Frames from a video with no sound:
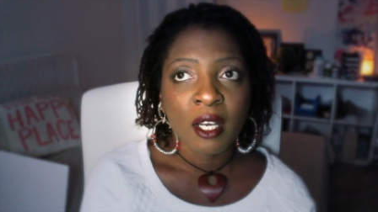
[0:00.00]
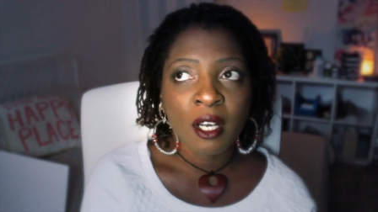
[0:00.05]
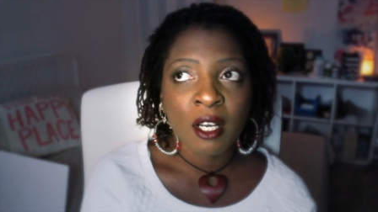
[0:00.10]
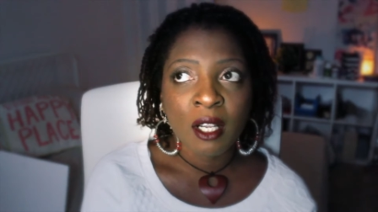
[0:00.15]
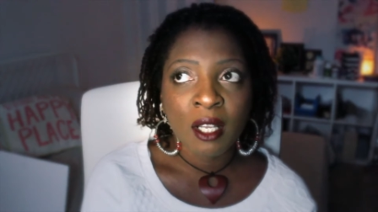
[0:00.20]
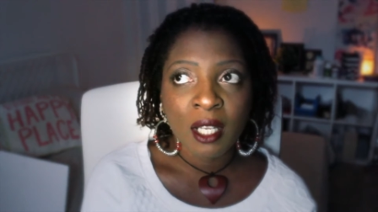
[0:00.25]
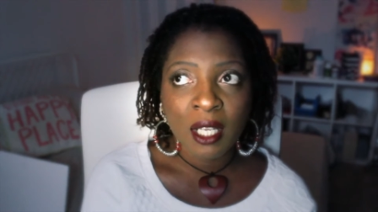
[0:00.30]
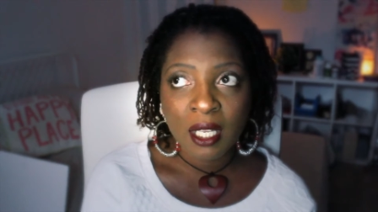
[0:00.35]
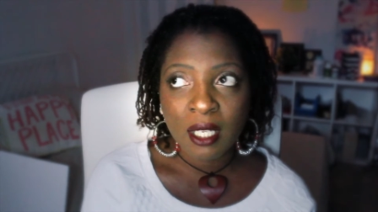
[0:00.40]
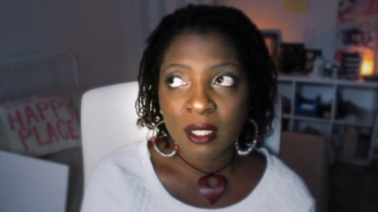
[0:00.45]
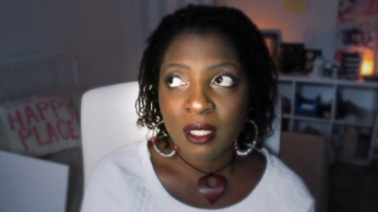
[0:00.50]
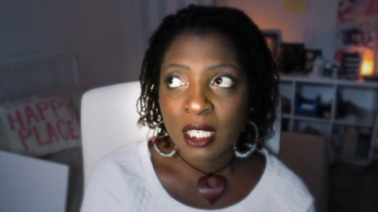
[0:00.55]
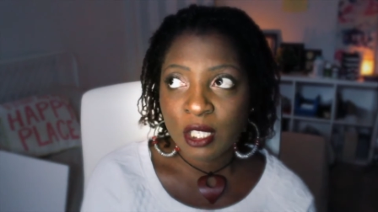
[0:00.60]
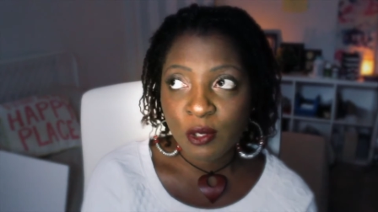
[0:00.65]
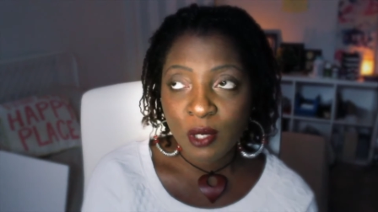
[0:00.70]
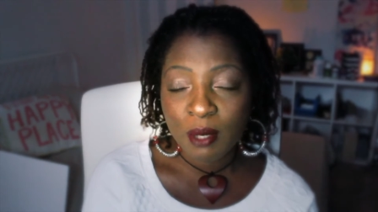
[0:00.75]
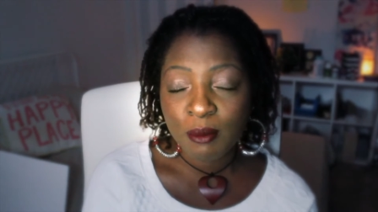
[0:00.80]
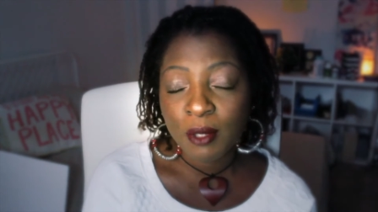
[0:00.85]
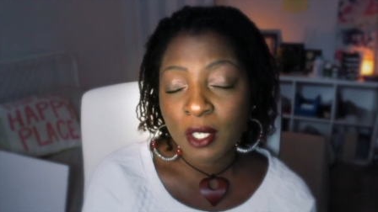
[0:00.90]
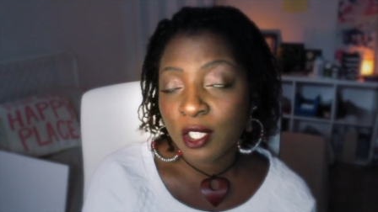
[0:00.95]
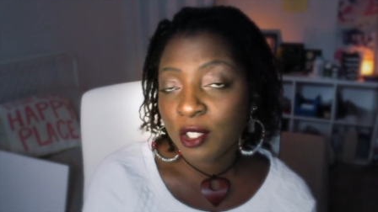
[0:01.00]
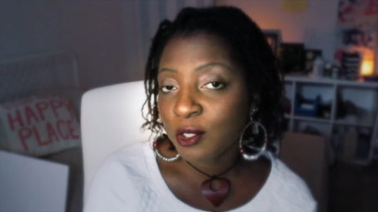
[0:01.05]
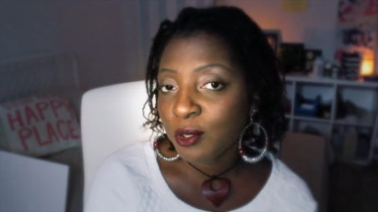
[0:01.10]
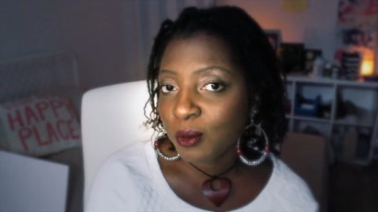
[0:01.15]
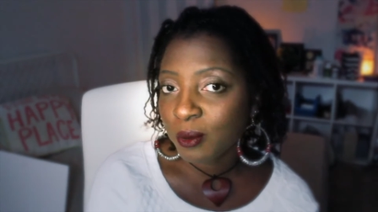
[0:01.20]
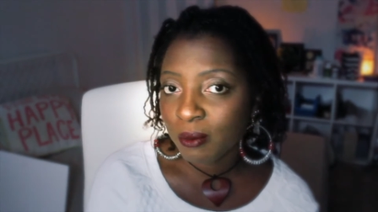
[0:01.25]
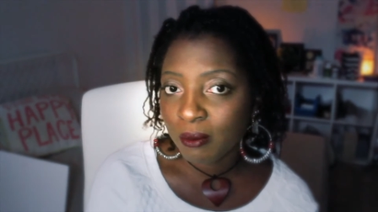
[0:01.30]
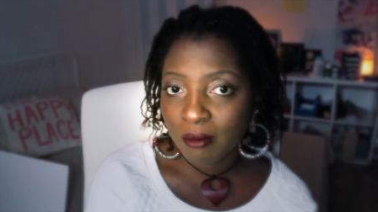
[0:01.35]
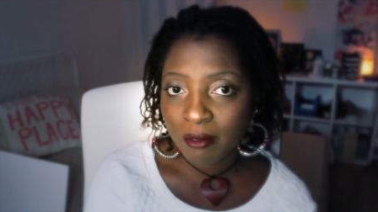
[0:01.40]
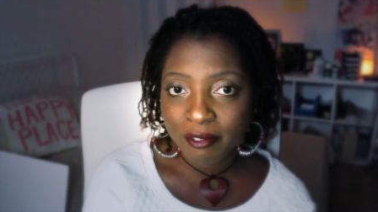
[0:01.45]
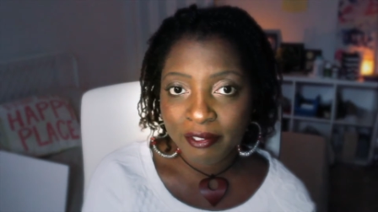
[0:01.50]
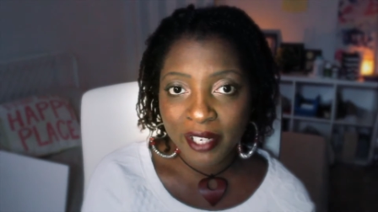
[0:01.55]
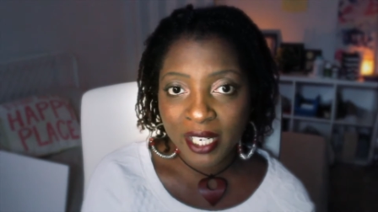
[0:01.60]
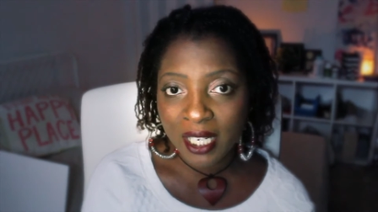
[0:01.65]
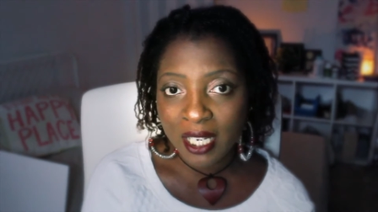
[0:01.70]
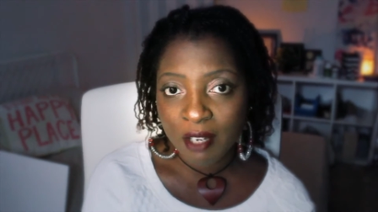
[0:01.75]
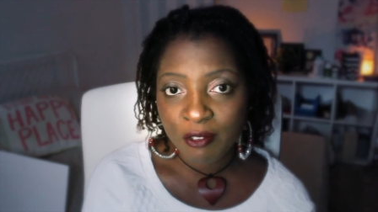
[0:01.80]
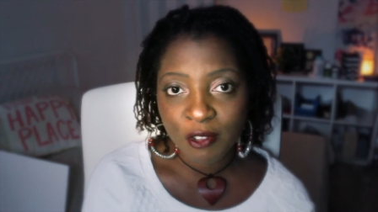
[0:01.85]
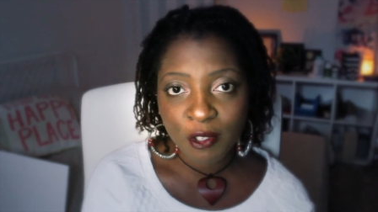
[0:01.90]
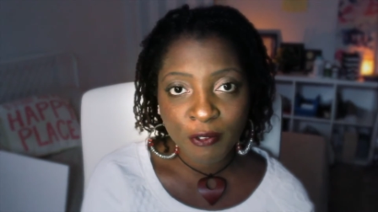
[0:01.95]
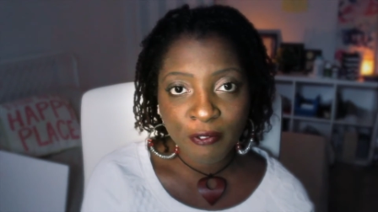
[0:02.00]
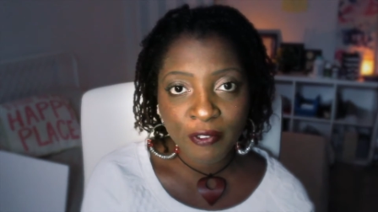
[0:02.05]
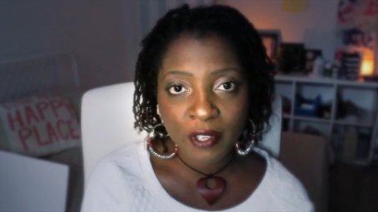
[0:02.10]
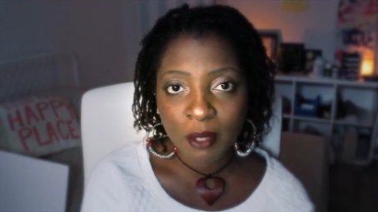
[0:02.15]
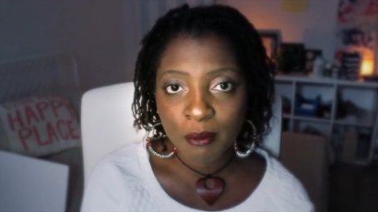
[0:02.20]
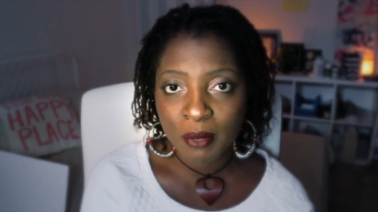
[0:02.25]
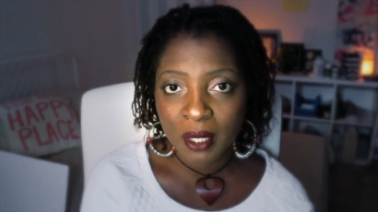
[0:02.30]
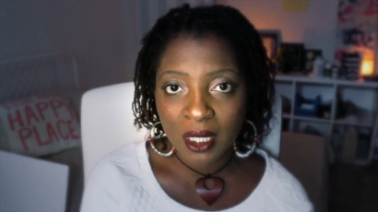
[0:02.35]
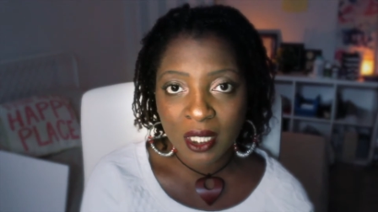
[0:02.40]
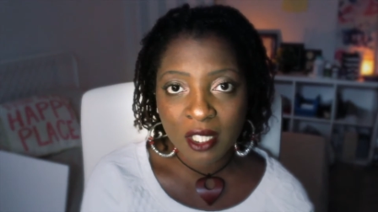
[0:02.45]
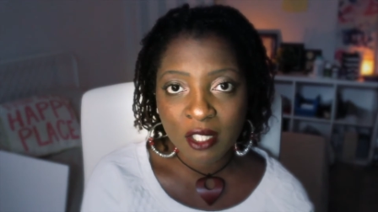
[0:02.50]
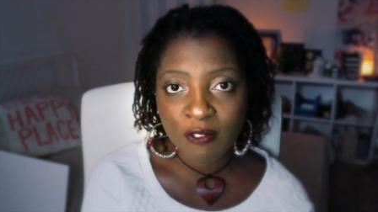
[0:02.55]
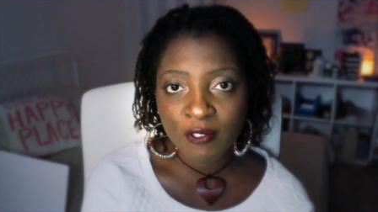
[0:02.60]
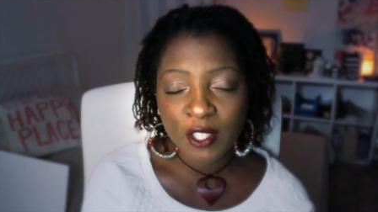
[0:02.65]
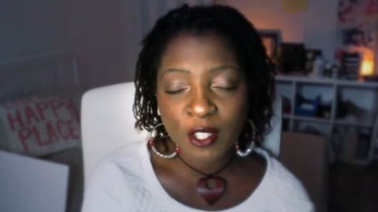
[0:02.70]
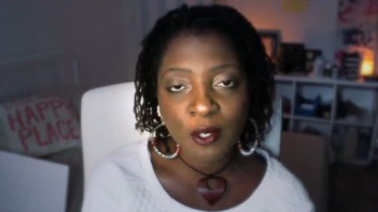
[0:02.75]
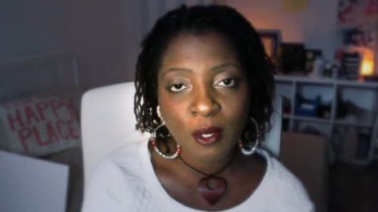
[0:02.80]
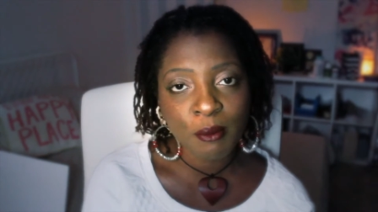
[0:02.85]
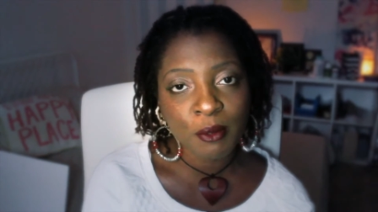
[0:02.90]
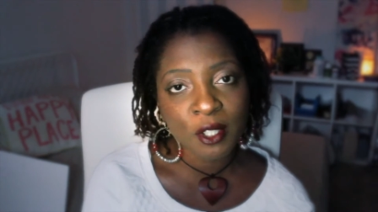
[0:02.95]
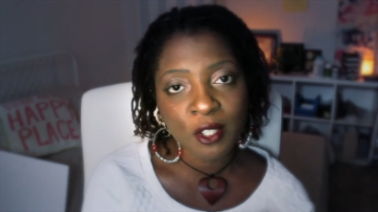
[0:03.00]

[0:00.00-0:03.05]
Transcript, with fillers: Uh, that's what I'm gonna do right after filming this video.